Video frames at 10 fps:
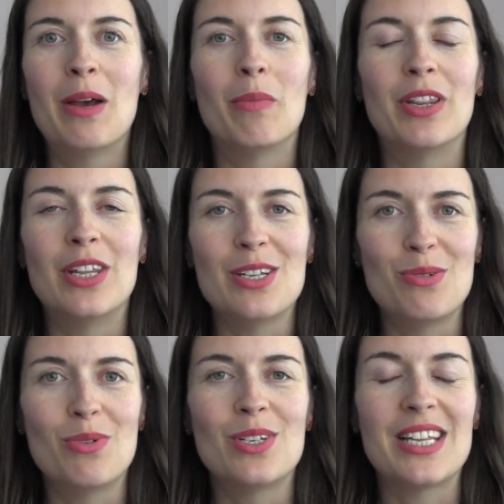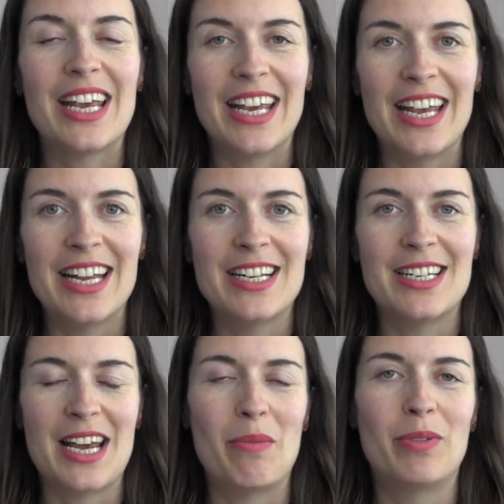But this was
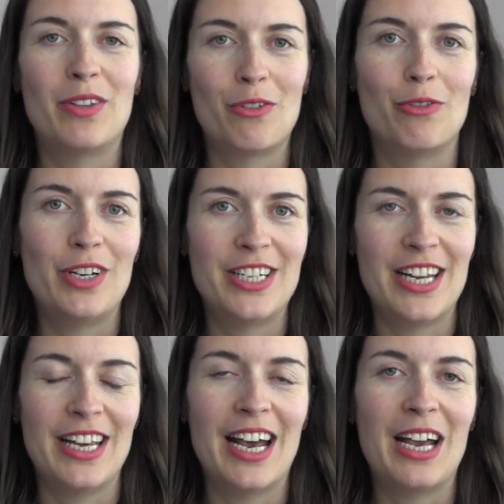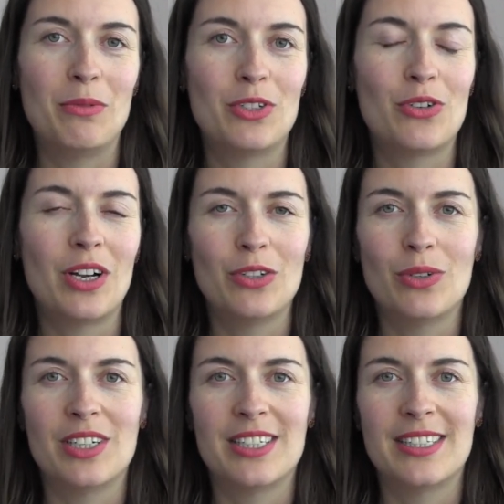in-depth reading. I was trying to
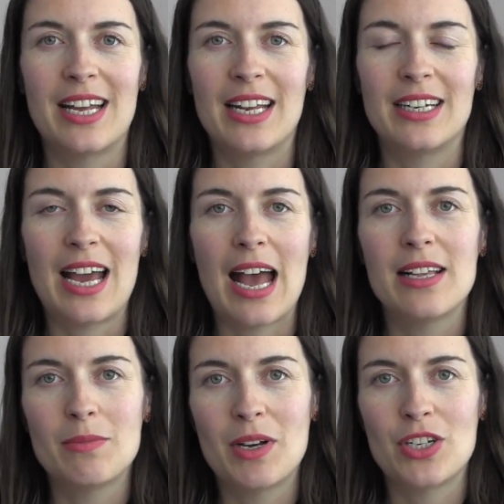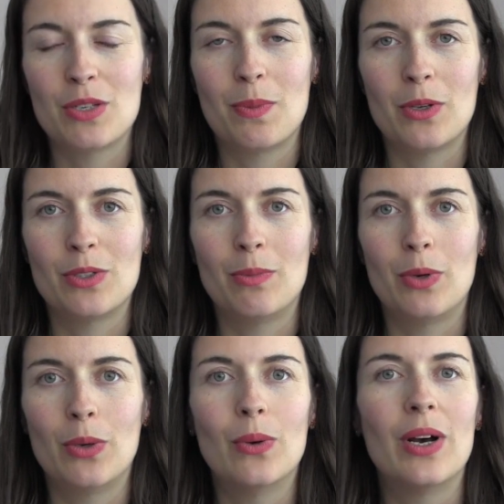understand as much as
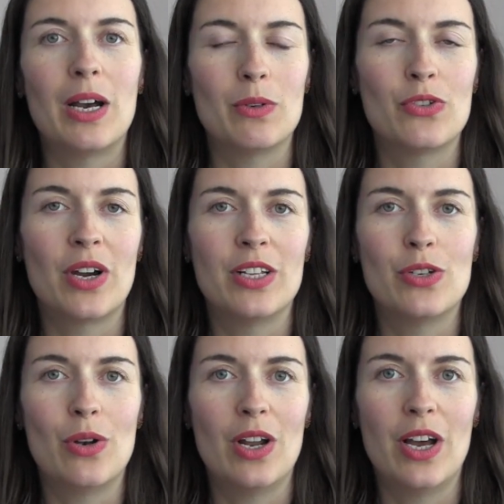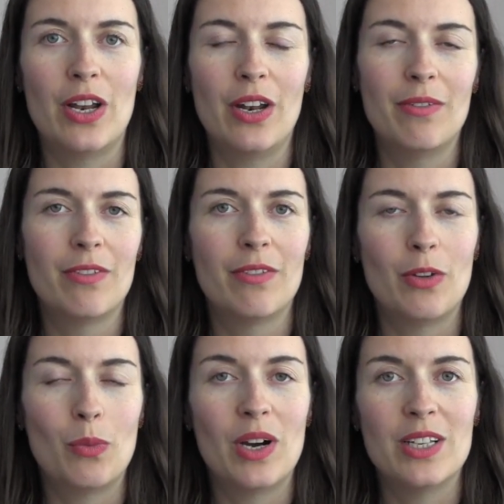possible. I was trying to learn
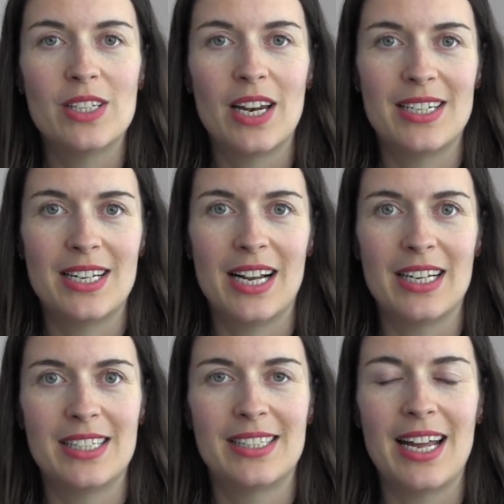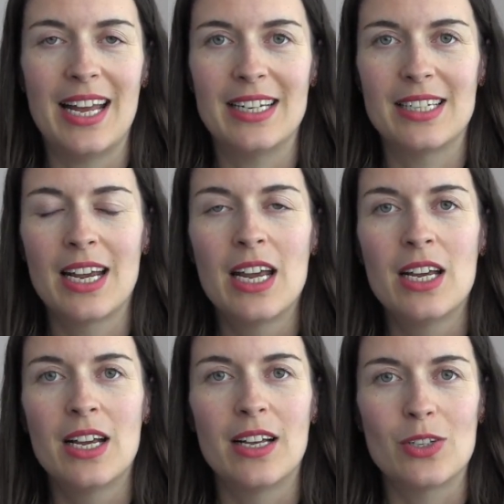the words that I didn't understand.
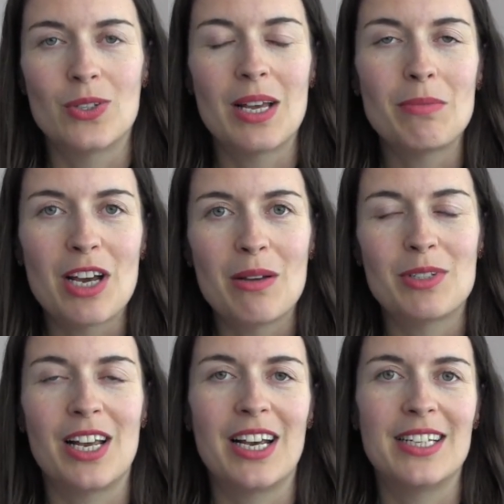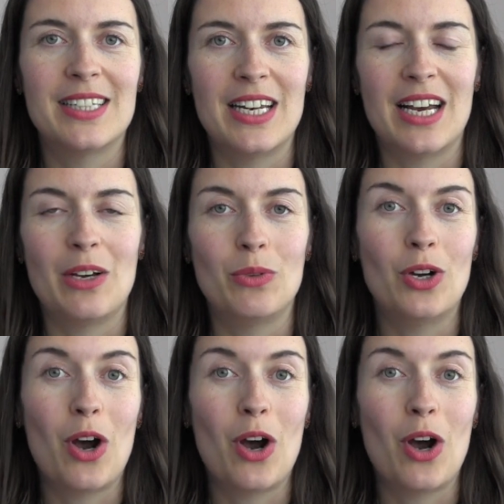So sometimes, like I said, I